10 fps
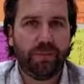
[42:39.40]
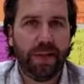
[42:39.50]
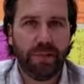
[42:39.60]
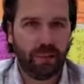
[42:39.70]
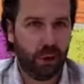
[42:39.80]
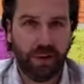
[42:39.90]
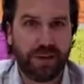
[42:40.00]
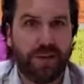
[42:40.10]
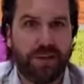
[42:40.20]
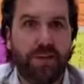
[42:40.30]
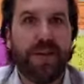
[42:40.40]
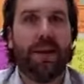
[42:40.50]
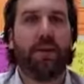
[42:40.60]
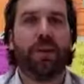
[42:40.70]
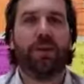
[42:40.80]
service
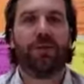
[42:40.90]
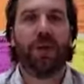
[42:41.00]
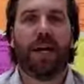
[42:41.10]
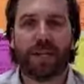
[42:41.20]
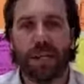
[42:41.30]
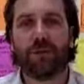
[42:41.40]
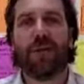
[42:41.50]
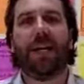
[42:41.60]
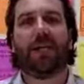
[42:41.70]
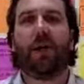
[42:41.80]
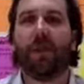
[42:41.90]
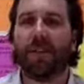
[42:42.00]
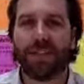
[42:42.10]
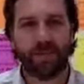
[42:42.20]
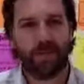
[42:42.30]
that will try to centralize all of
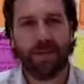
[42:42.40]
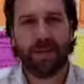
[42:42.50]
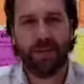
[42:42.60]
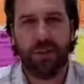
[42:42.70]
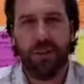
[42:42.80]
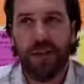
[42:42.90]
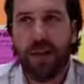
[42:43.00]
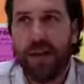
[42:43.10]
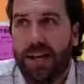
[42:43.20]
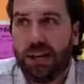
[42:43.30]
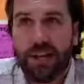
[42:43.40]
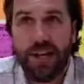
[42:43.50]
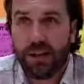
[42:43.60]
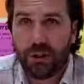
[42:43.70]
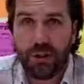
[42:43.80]
its information. And she's
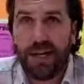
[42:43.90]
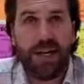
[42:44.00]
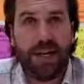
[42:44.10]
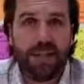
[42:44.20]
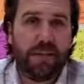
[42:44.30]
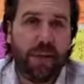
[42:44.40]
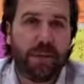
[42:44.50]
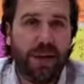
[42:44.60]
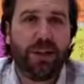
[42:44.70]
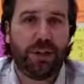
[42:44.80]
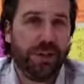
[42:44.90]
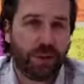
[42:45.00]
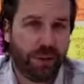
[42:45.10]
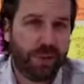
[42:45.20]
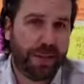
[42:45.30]
not just doing it as a fun project. She
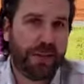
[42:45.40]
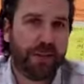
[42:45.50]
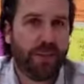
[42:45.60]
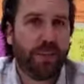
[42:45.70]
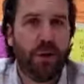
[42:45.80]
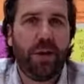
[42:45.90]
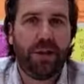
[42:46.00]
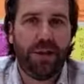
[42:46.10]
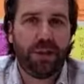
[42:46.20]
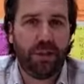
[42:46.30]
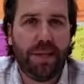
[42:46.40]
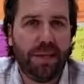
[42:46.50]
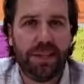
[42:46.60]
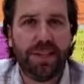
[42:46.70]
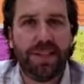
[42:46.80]
plans to deploy it. Like she
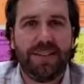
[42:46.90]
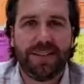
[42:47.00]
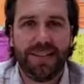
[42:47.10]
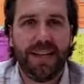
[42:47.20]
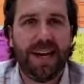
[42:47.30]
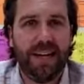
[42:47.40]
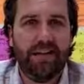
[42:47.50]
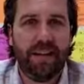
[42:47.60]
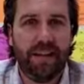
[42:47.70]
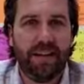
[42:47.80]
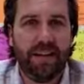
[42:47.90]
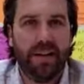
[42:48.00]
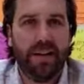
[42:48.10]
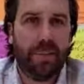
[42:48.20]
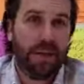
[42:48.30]
plans to do it online, and
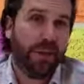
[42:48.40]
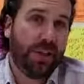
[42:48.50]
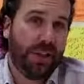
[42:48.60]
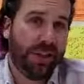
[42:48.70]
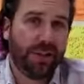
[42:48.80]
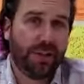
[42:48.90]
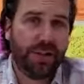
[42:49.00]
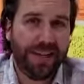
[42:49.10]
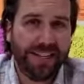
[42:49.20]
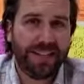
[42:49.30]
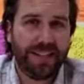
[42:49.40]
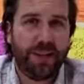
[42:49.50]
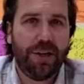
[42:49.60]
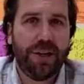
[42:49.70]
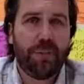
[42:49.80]
because she thinks it's really
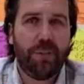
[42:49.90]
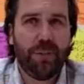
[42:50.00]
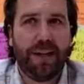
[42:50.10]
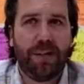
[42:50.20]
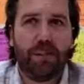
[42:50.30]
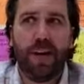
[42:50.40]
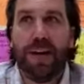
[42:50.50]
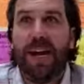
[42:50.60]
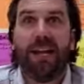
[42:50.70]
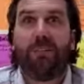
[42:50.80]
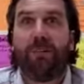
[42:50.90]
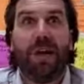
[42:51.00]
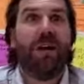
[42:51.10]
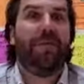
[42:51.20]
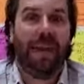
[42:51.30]
necessary and that it'd be really helpful. And I
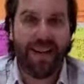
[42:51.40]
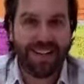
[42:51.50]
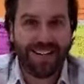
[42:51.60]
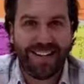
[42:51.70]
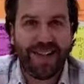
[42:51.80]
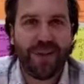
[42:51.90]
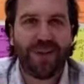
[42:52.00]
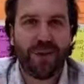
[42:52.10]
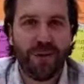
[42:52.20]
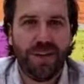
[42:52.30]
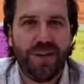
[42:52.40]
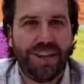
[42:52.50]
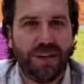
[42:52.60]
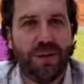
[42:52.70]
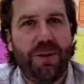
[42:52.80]
love that idea. It's so neat.
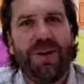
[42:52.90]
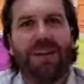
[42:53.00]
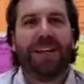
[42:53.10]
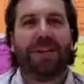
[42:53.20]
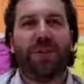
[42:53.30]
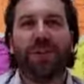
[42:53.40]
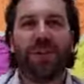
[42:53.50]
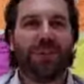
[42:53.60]
Like as soon as